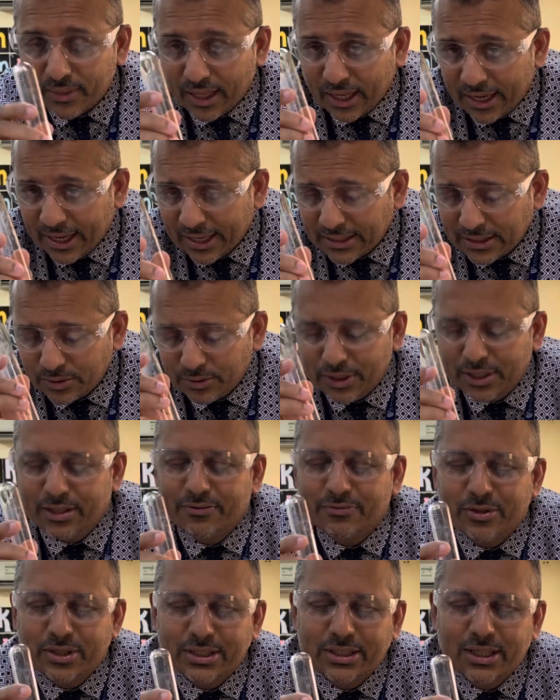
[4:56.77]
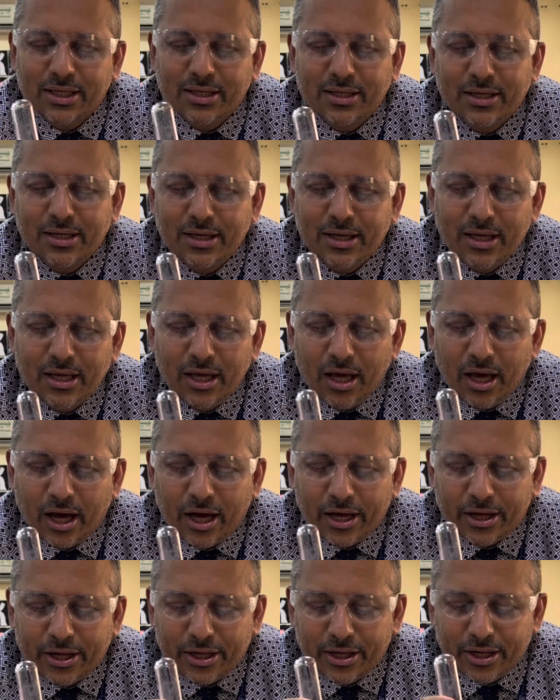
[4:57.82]
Antoine
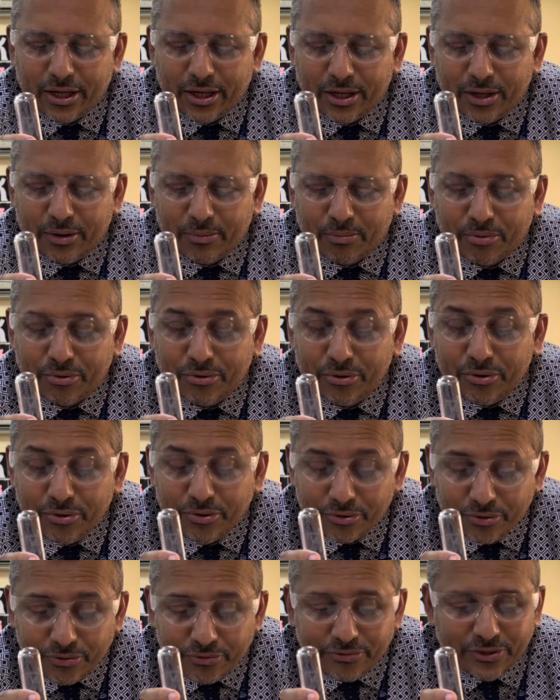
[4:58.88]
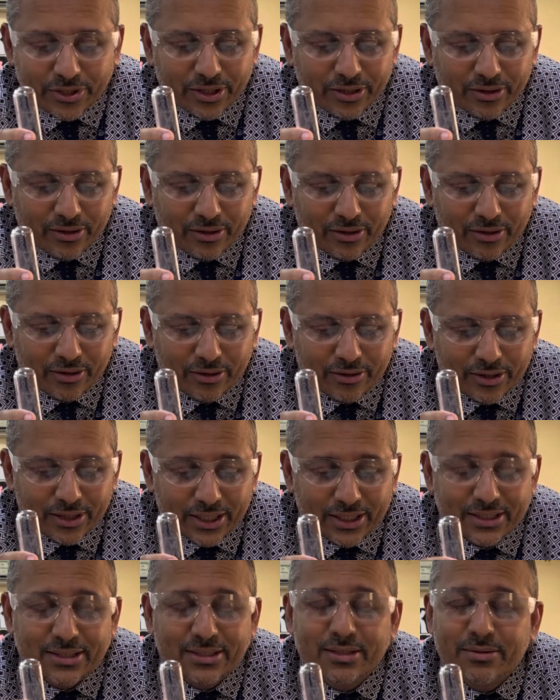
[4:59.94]
Lavoisier, proved
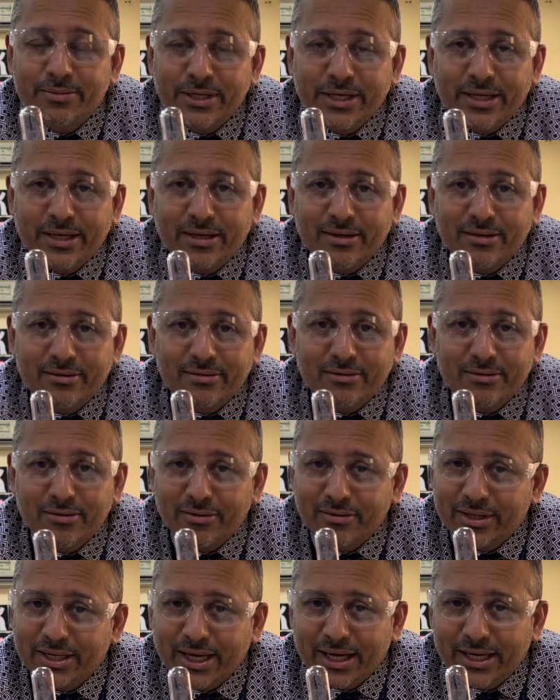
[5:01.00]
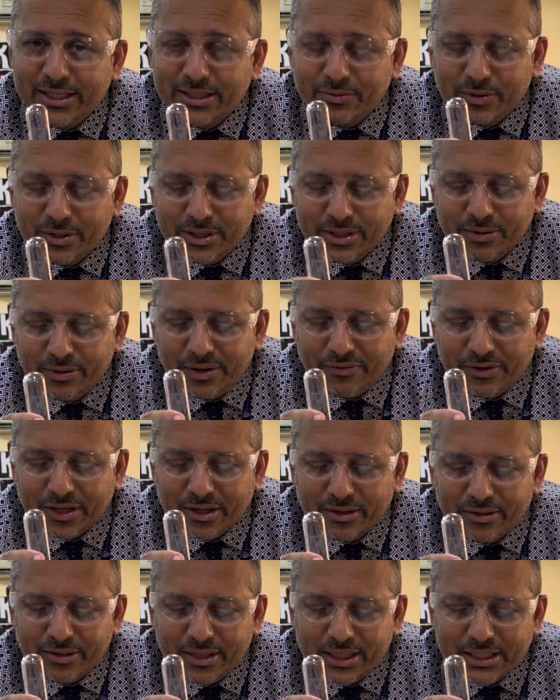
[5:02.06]
this to be not the case whatsoever.
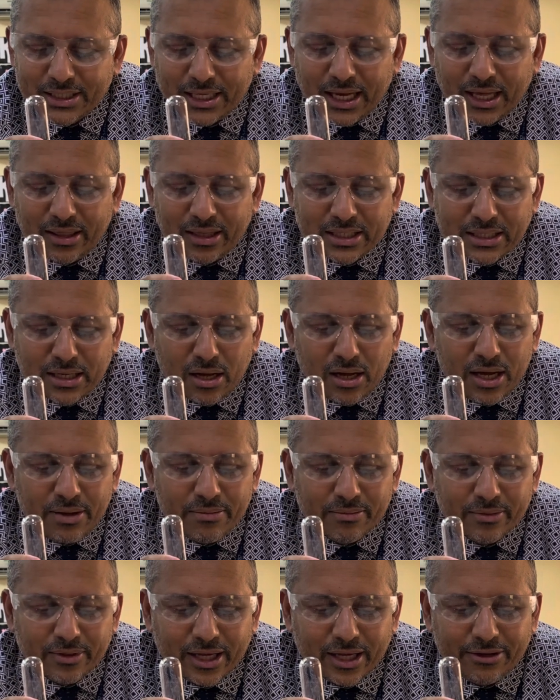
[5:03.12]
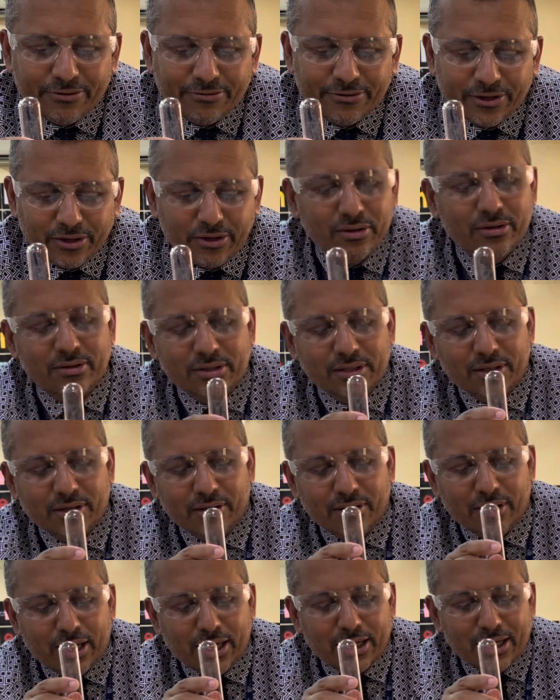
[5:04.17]
You see, at the time, forgot
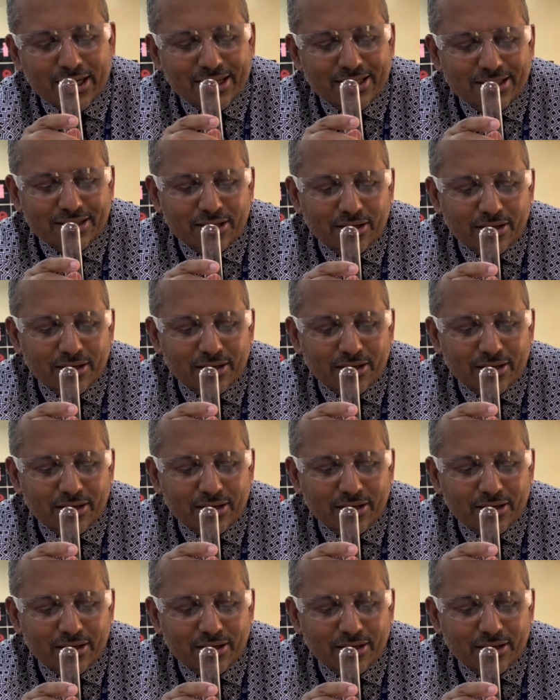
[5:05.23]
that